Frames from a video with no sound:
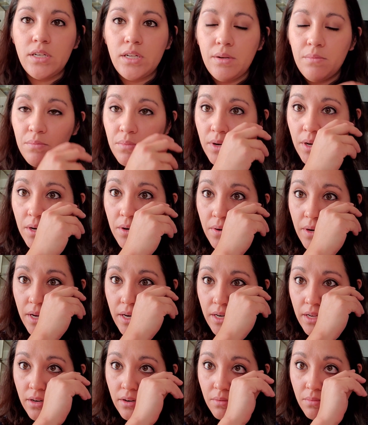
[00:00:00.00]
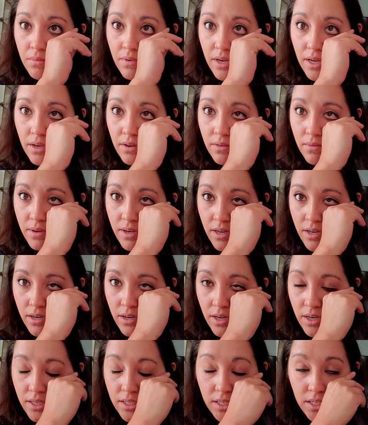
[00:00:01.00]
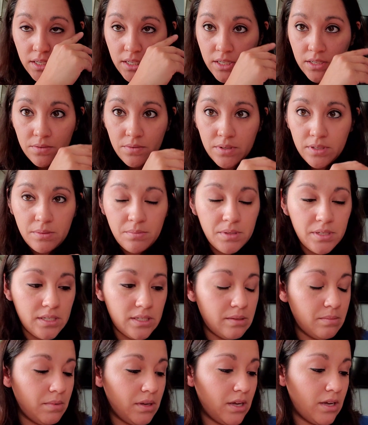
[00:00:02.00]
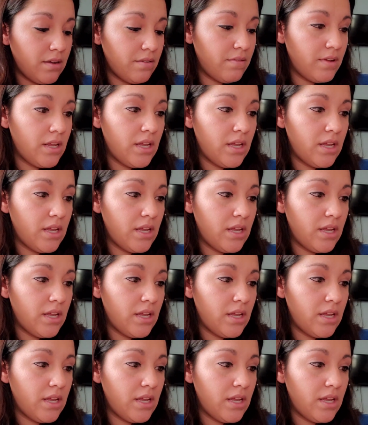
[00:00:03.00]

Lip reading: Embroidery needlepoint. Oh my god, you guys, this is really pissing me off.